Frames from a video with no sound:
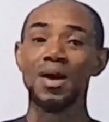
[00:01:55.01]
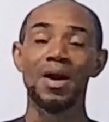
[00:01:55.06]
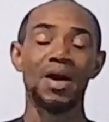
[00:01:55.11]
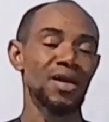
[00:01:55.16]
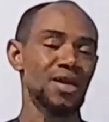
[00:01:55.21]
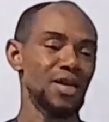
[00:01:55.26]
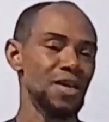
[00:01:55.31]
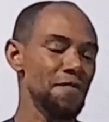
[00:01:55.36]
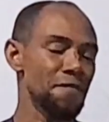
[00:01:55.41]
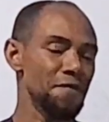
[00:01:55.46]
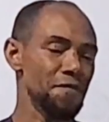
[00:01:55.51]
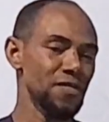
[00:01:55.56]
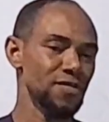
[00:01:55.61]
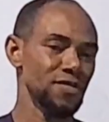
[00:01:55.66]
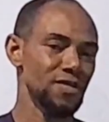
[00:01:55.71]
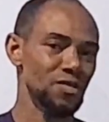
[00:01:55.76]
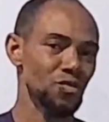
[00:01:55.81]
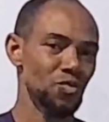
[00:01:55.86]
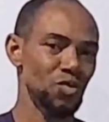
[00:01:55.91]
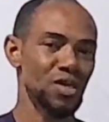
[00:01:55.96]
And in
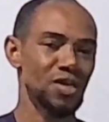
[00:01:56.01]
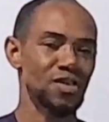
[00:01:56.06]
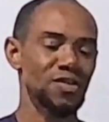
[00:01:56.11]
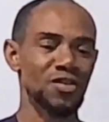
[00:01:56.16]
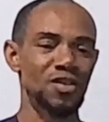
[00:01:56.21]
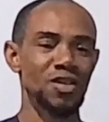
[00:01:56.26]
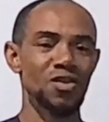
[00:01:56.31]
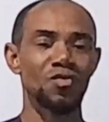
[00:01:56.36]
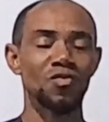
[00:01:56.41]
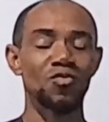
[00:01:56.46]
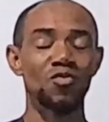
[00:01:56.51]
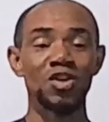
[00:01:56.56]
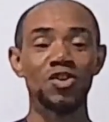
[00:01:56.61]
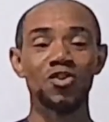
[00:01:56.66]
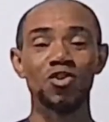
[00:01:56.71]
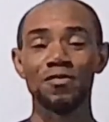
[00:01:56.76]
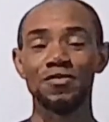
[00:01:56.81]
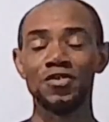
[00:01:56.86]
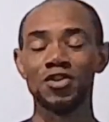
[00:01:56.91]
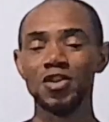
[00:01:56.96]
physics, we can say
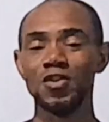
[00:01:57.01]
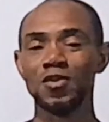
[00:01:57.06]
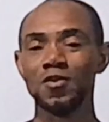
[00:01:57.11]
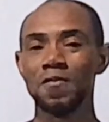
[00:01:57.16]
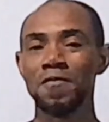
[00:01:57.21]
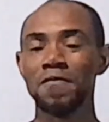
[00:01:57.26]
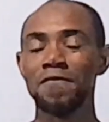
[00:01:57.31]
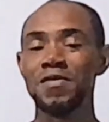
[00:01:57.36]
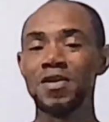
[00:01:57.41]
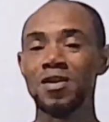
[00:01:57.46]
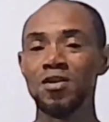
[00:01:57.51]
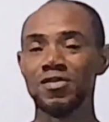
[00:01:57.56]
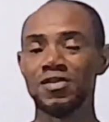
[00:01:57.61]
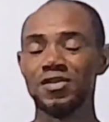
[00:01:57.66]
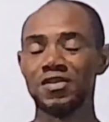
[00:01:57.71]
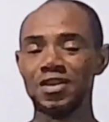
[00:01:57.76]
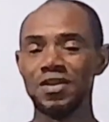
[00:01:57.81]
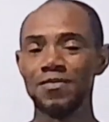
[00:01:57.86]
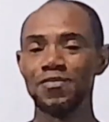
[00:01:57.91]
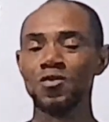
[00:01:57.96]
rate of change of
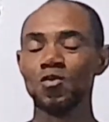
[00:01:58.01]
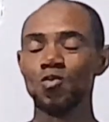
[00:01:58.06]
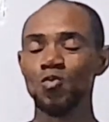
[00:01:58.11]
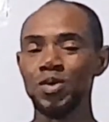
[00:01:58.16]
velocity